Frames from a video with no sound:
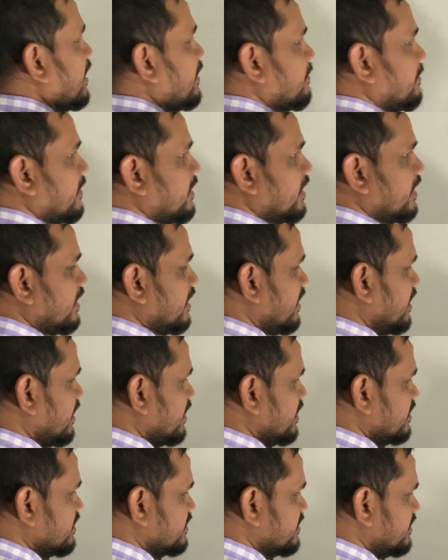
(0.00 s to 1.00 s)
F.
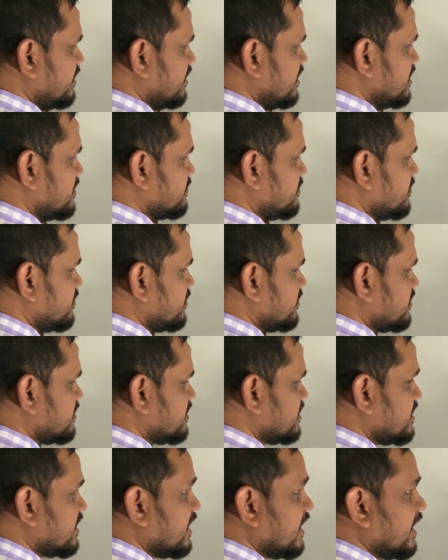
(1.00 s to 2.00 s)
This force,
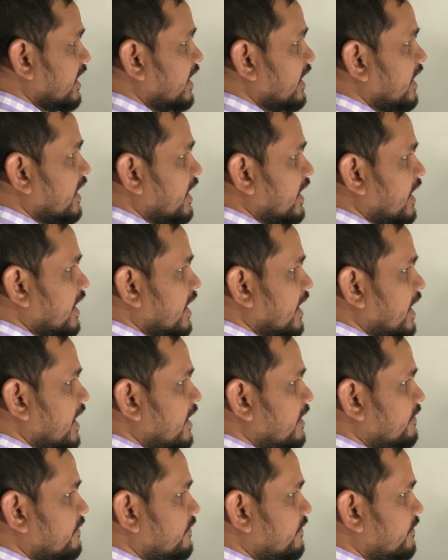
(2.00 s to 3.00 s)
say
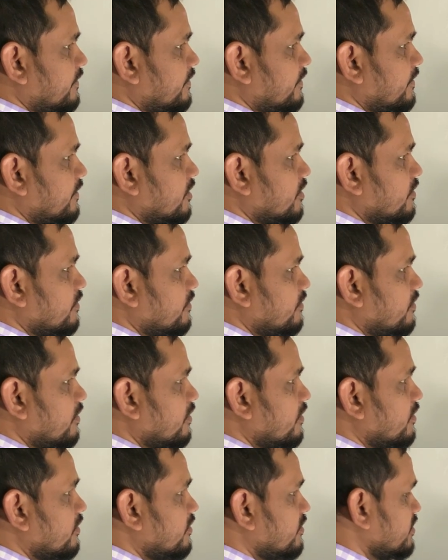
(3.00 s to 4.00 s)
F
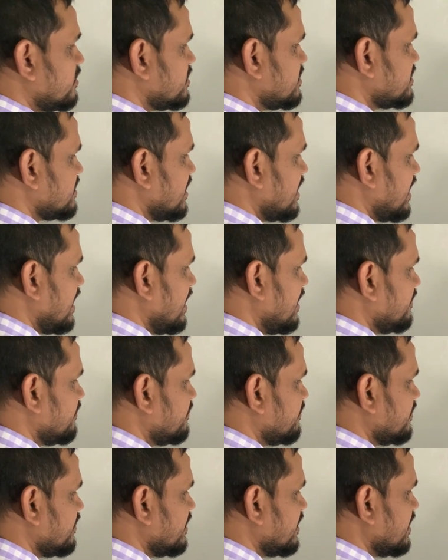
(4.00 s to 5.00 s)
force
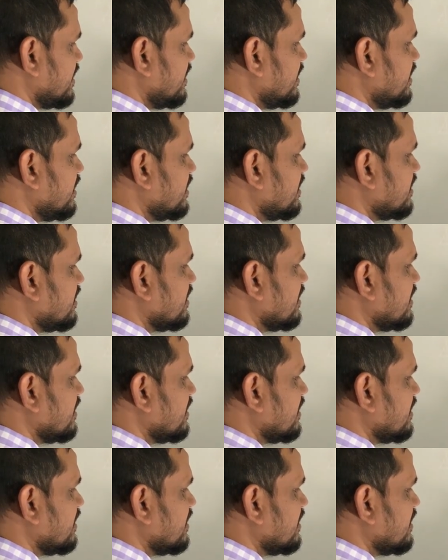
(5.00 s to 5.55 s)
FD.